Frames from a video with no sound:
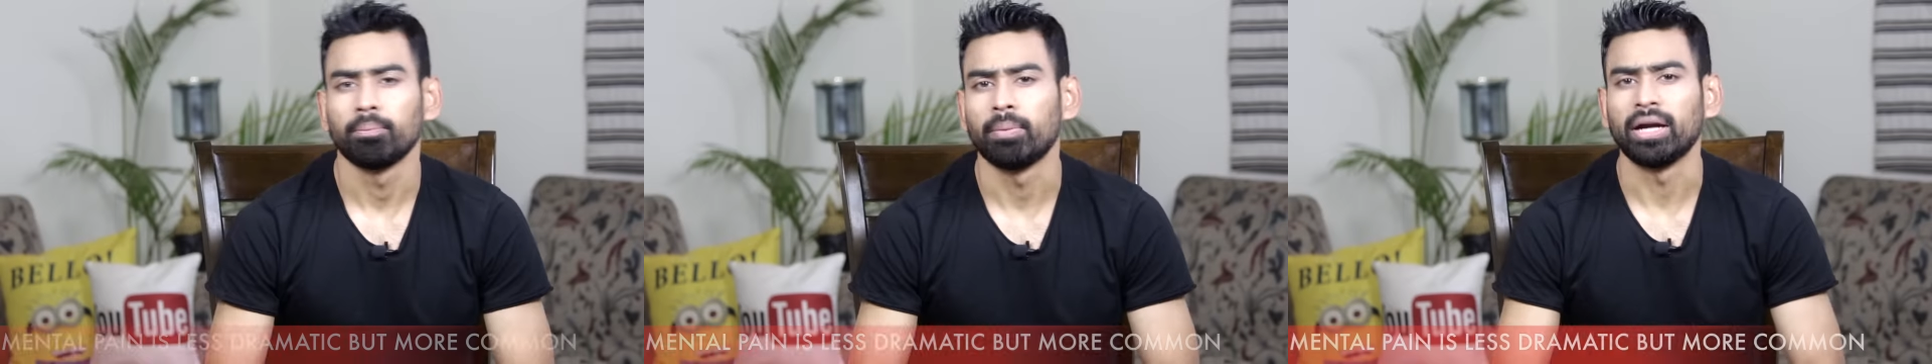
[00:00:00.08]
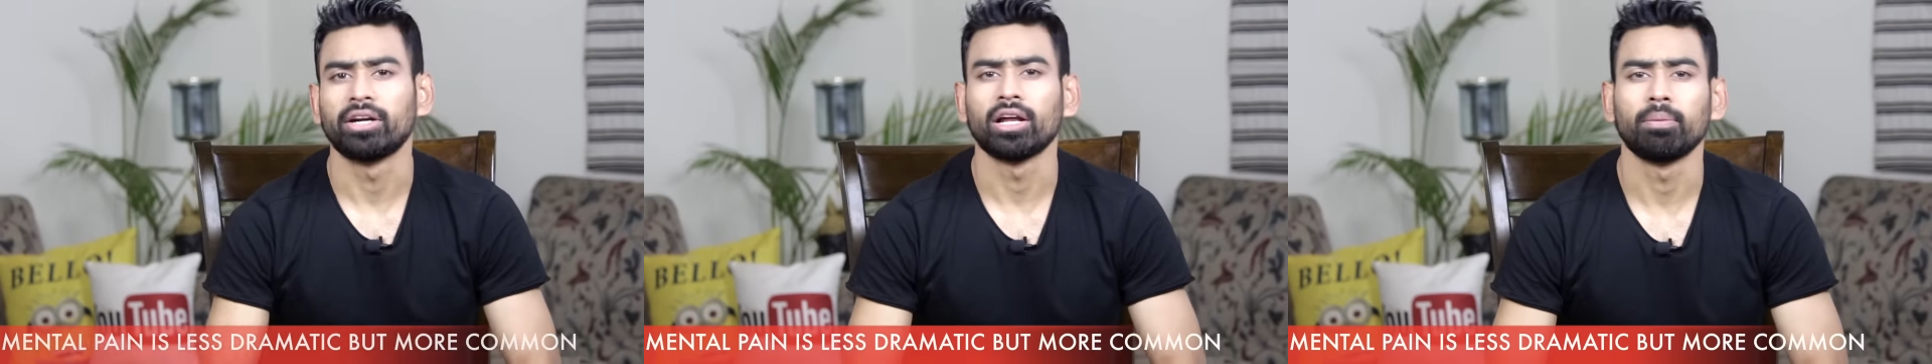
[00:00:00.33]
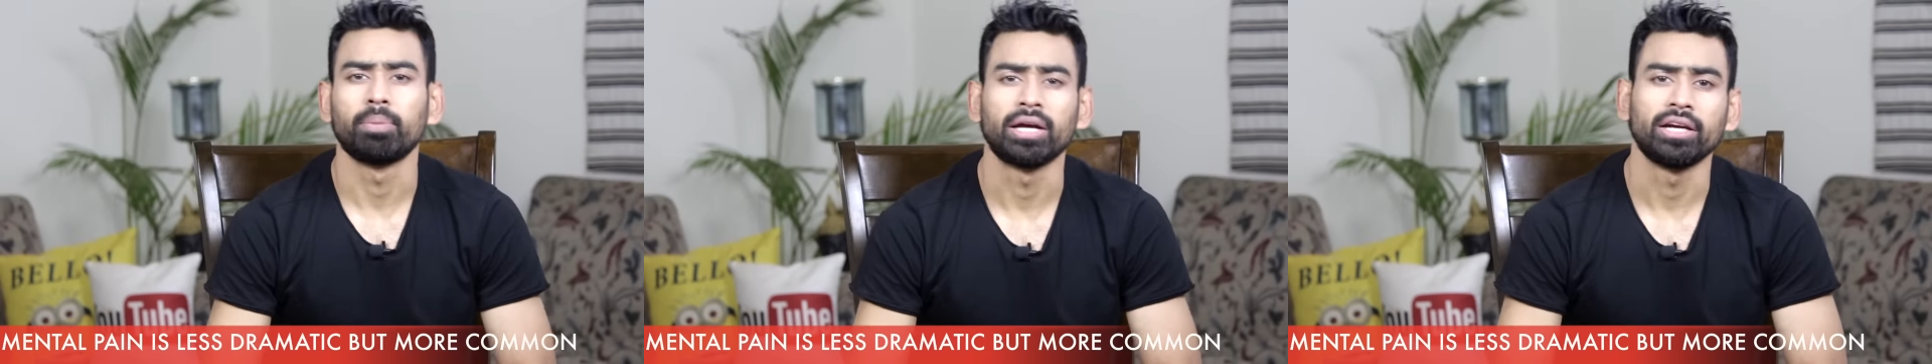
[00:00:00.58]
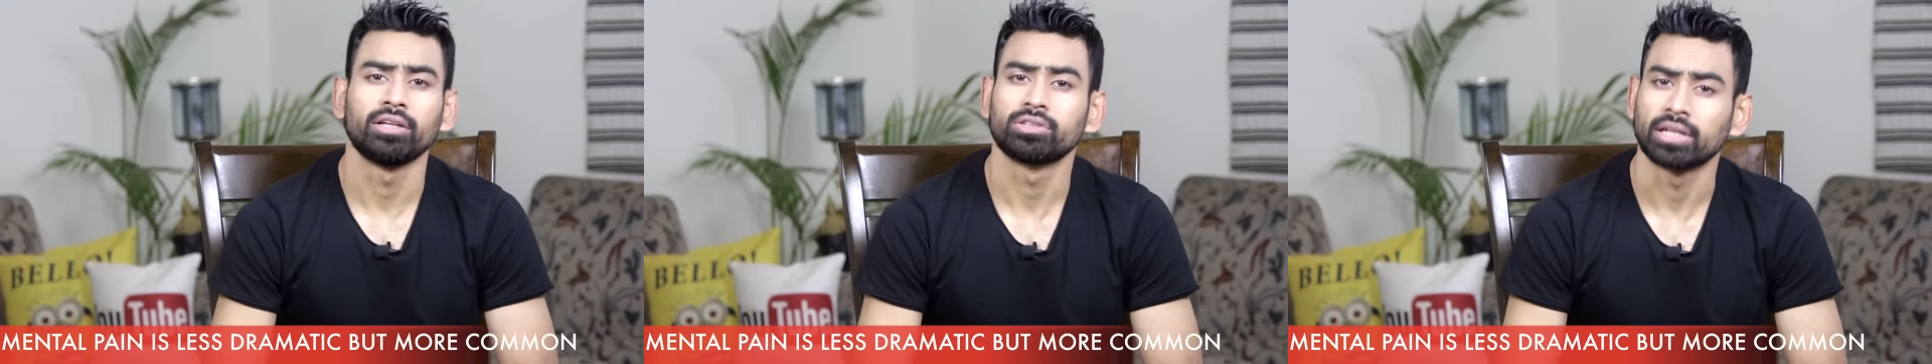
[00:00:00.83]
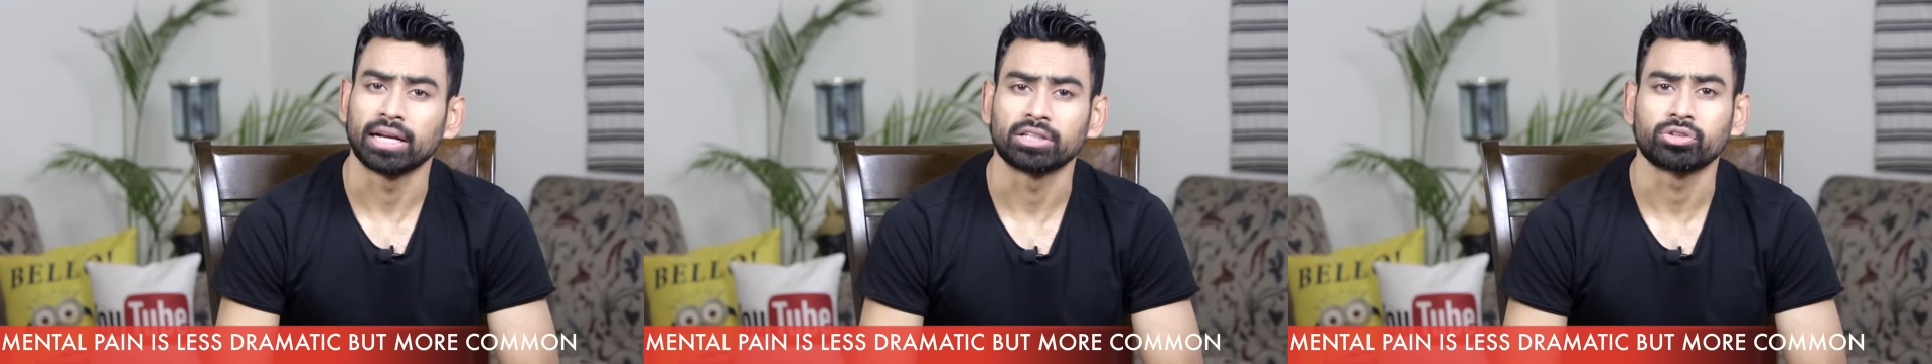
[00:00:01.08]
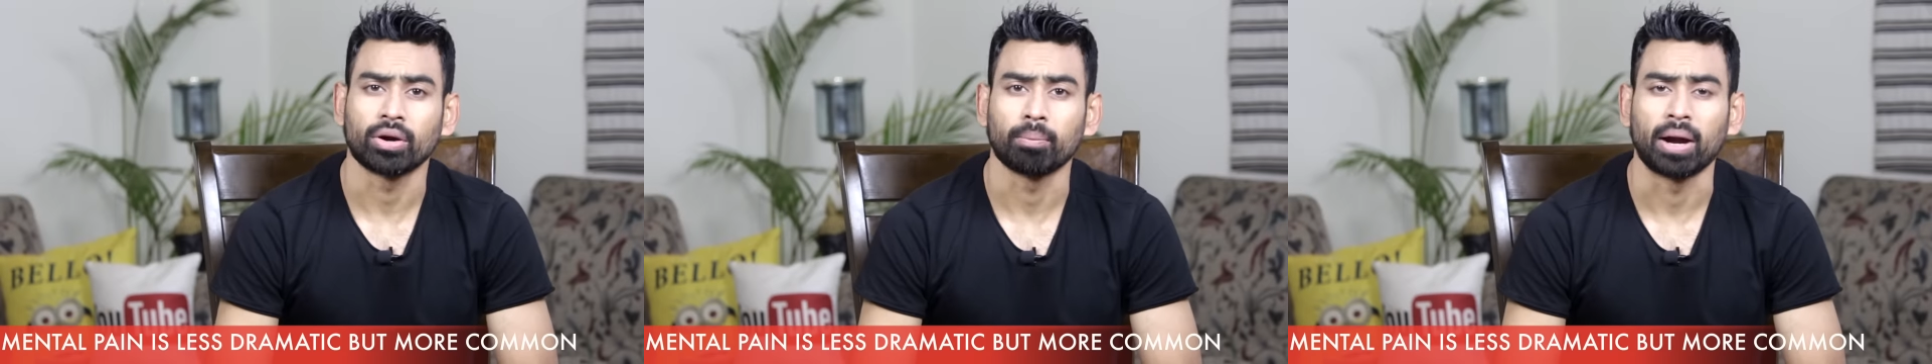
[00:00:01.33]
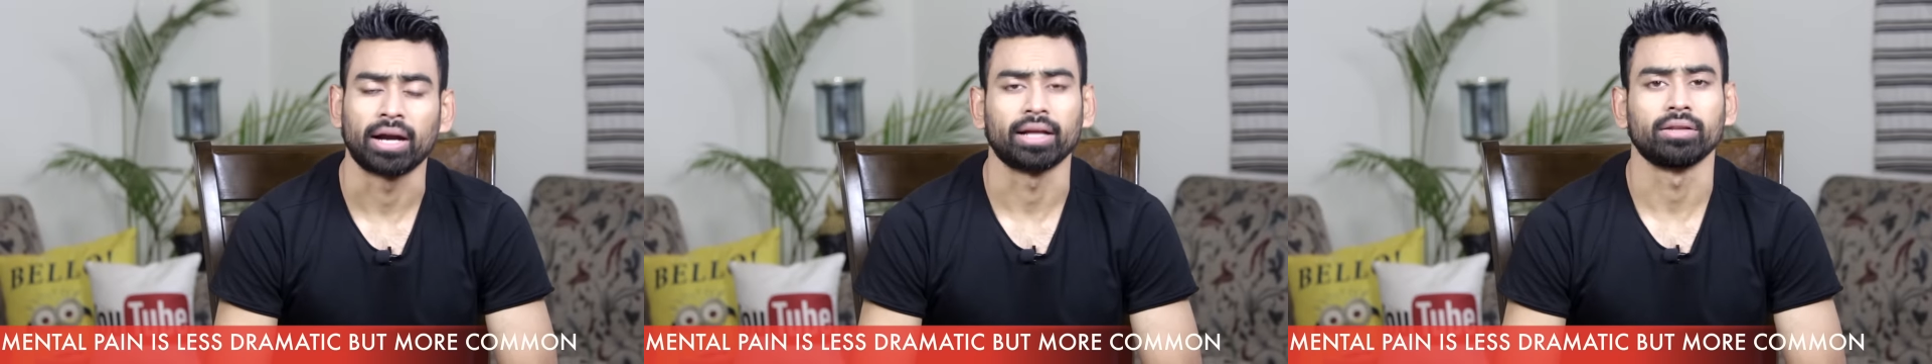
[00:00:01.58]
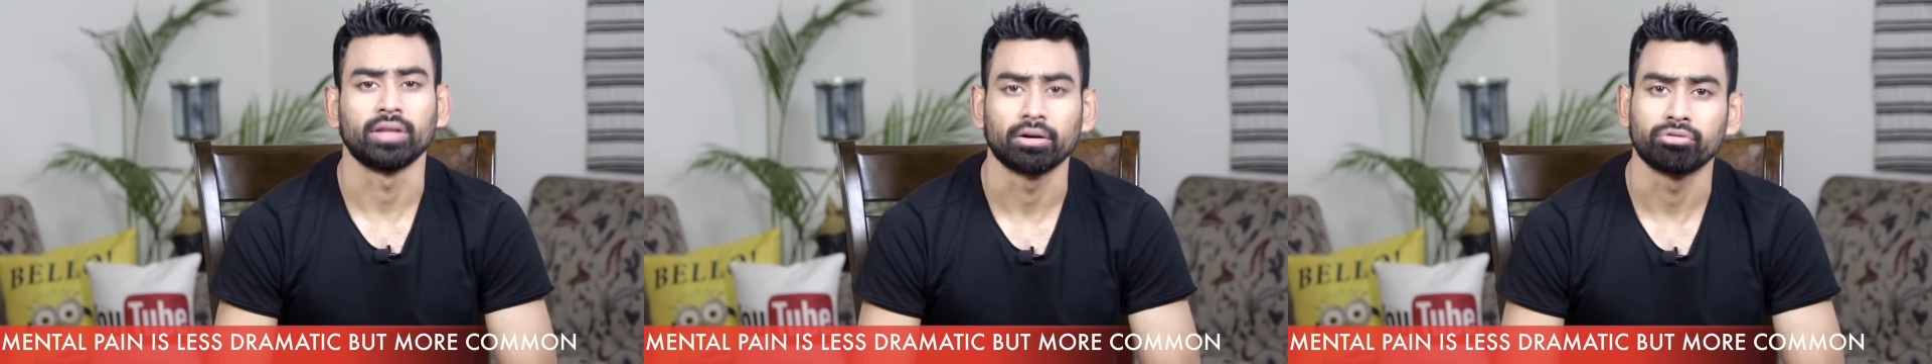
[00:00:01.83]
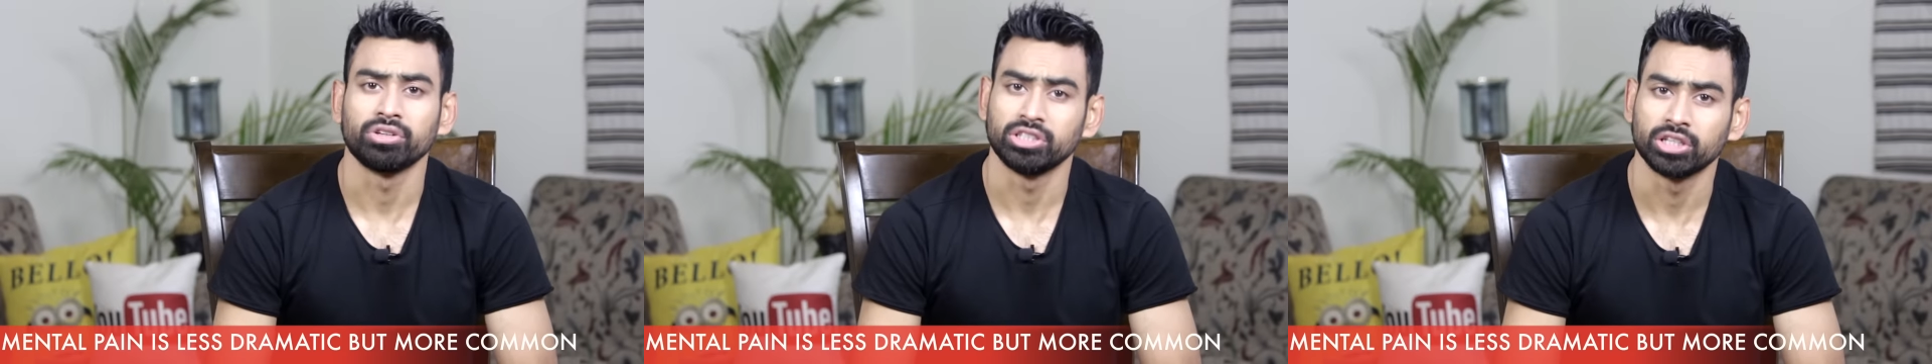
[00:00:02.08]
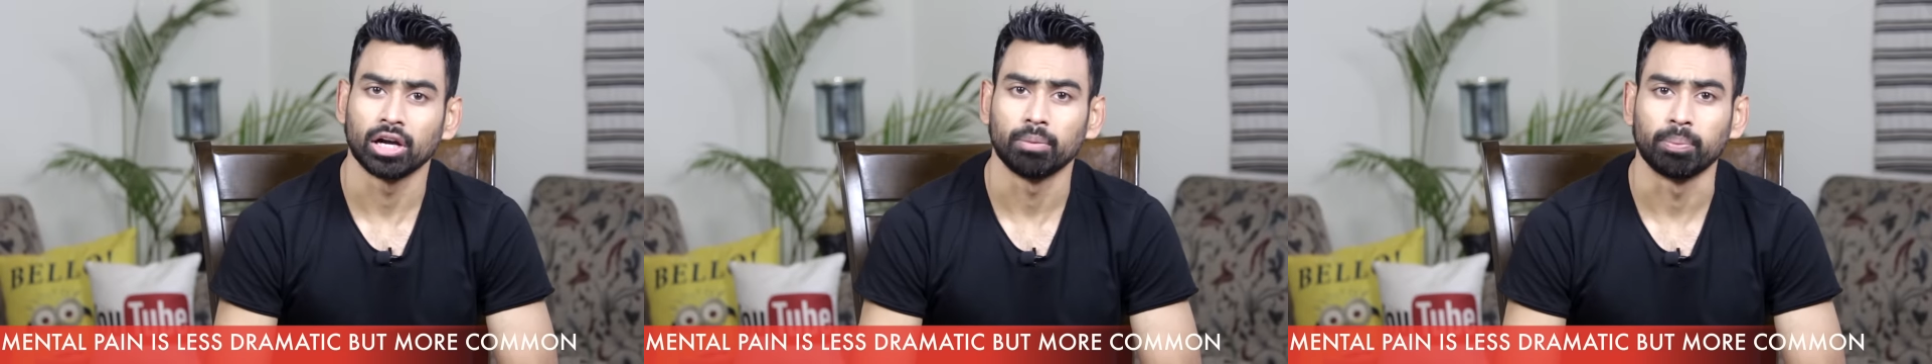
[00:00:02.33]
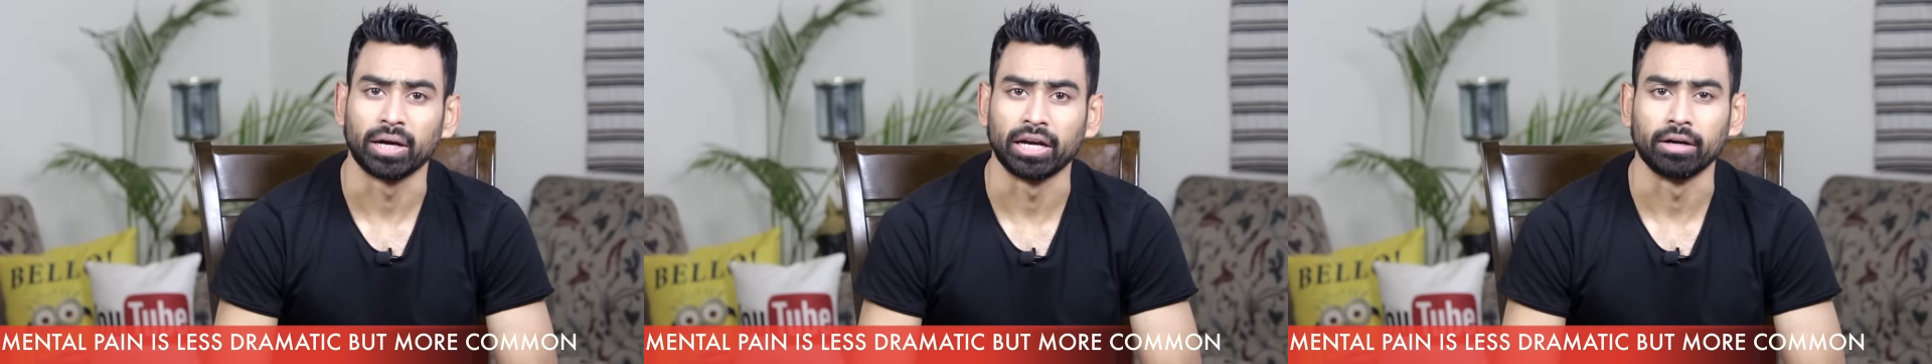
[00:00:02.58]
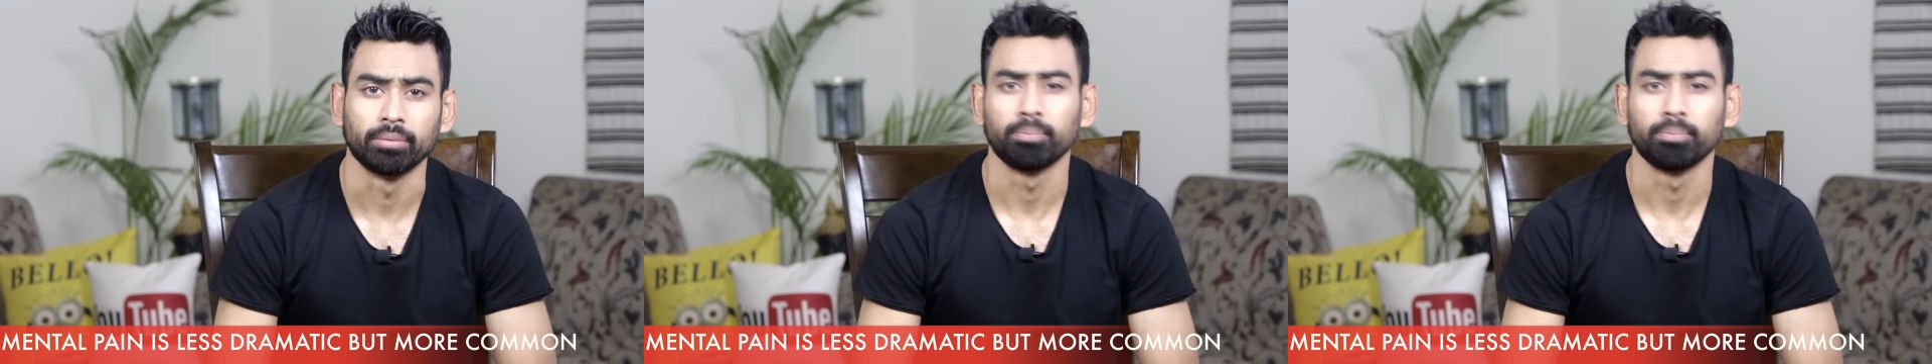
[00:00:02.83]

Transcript: Mental pain is less traumatic than physical pain,